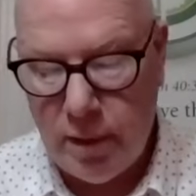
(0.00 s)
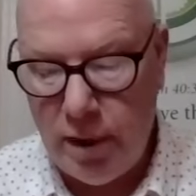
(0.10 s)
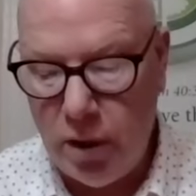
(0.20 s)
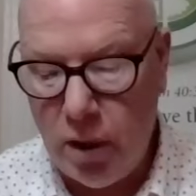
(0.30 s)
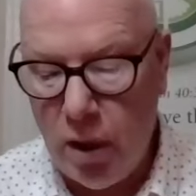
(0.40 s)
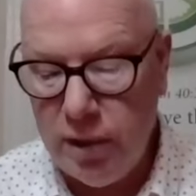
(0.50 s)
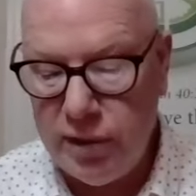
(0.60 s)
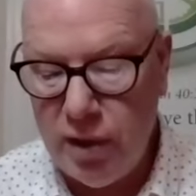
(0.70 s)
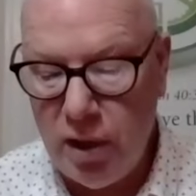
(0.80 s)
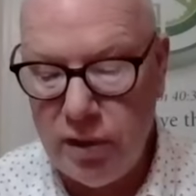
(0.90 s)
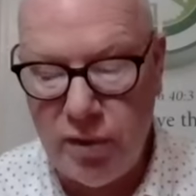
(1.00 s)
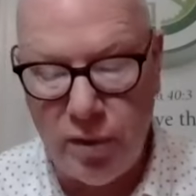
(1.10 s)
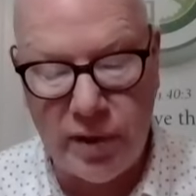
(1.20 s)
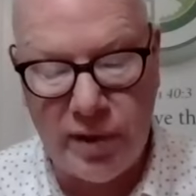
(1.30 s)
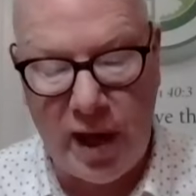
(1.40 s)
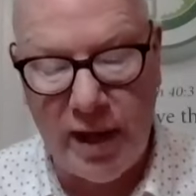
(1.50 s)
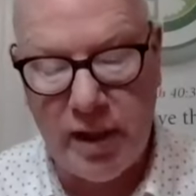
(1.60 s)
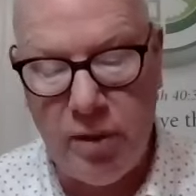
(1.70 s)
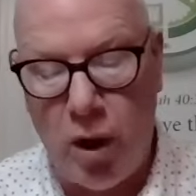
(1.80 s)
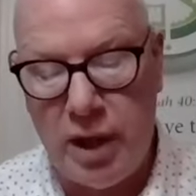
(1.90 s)
There are always those who are
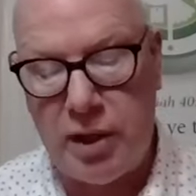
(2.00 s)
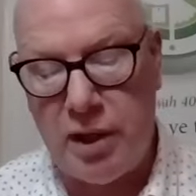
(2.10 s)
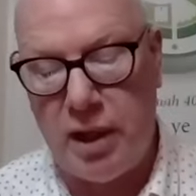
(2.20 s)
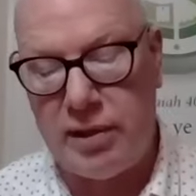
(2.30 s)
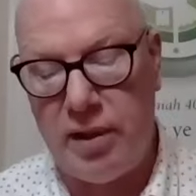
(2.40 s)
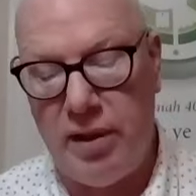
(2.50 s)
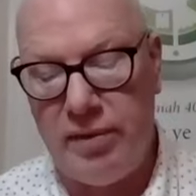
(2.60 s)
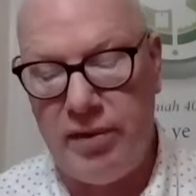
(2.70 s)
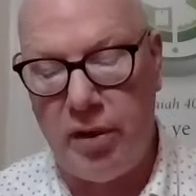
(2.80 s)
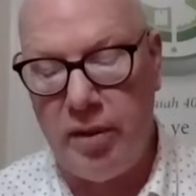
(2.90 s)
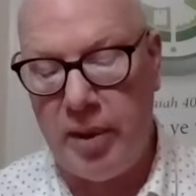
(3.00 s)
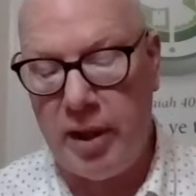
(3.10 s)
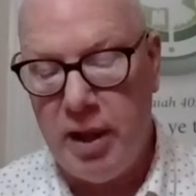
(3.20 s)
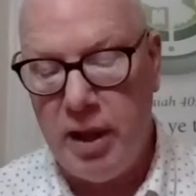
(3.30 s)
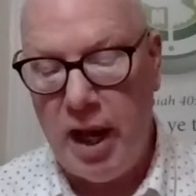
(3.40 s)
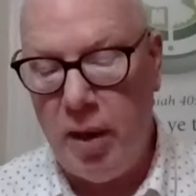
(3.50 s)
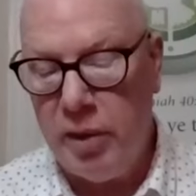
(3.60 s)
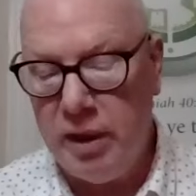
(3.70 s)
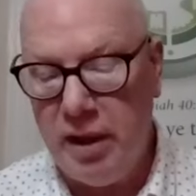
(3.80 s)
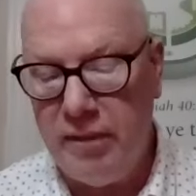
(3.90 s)
silently watching us and observing how
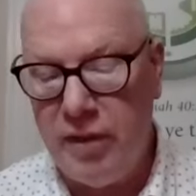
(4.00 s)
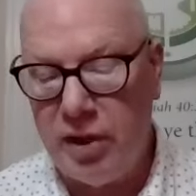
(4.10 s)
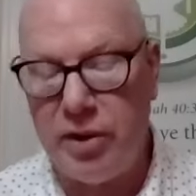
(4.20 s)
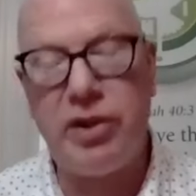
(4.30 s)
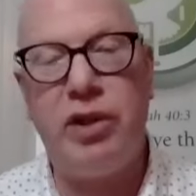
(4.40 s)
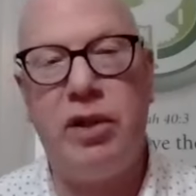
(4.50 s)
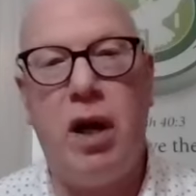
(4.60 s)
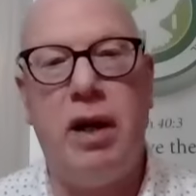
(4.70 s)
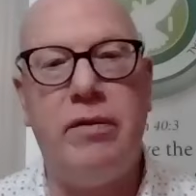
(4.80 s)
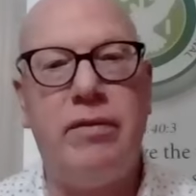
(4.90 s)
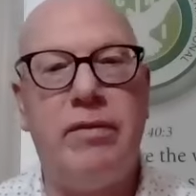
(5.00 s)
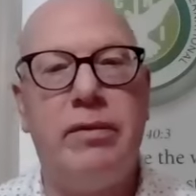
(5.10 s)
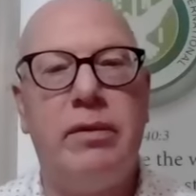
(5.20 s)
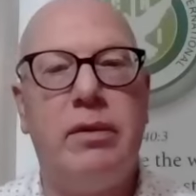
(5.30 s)
we live the Christian life.